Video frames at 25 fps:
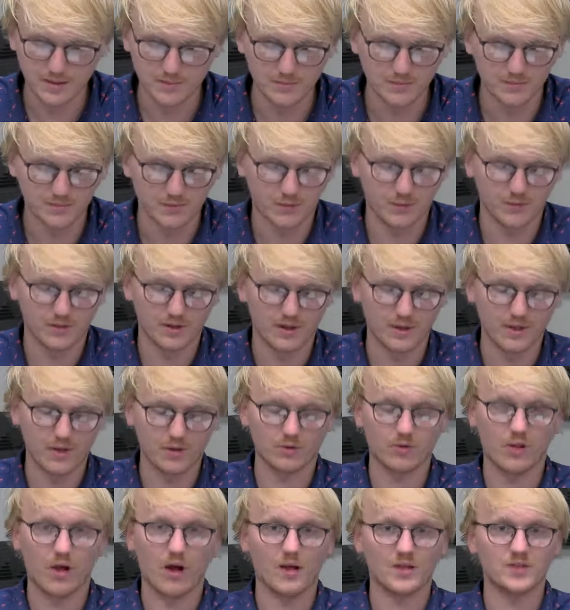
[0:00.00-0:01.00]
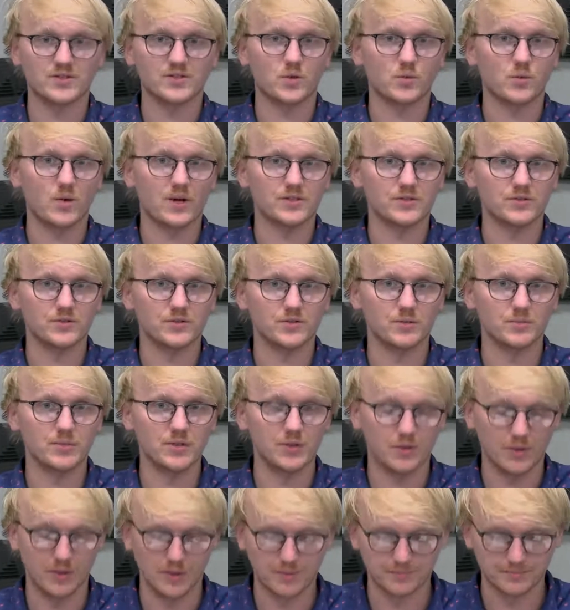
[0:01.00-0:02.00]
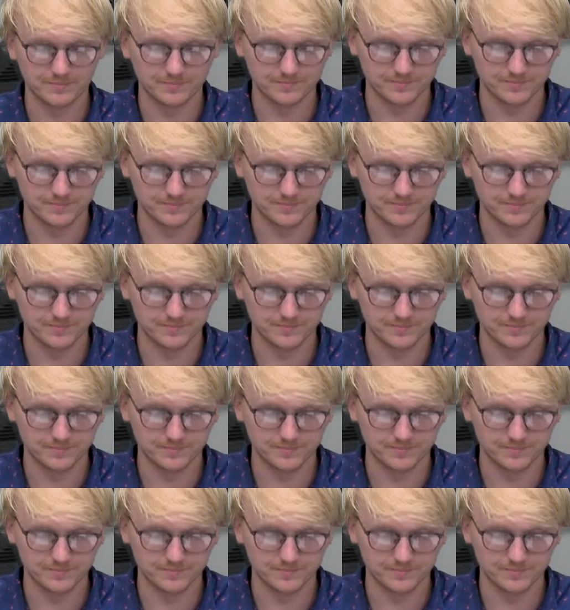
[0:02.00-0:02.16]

before their loss to Western Dubuque.